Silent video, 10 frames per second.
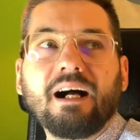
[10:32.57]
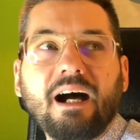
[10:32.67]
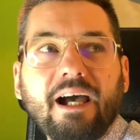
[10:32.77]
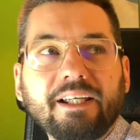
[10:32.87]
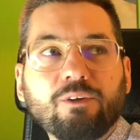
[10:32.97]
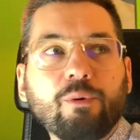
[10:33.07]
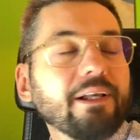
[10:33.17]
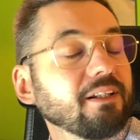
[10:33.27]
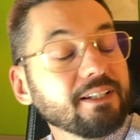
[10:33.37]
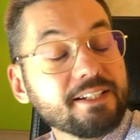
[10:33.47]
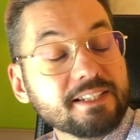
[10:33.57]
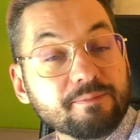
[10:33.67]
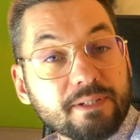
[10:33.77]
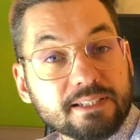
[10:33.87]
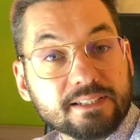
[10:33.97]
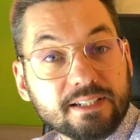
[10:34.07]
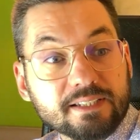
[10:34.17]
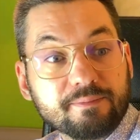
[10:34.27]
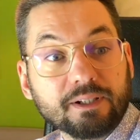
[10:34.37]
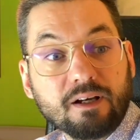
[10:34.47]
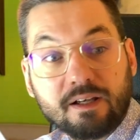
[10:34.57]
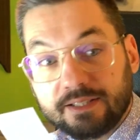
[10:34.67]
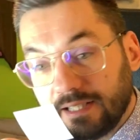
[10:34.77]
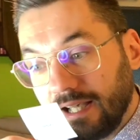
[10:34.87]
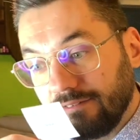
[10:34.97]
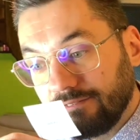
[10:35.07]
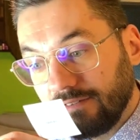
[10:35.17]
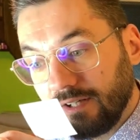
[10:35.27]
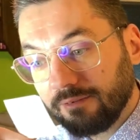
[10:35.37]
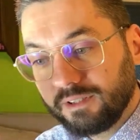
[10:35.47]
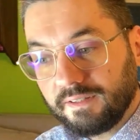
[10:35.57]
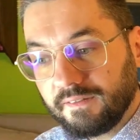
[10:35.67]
I quickly dismissed this because I found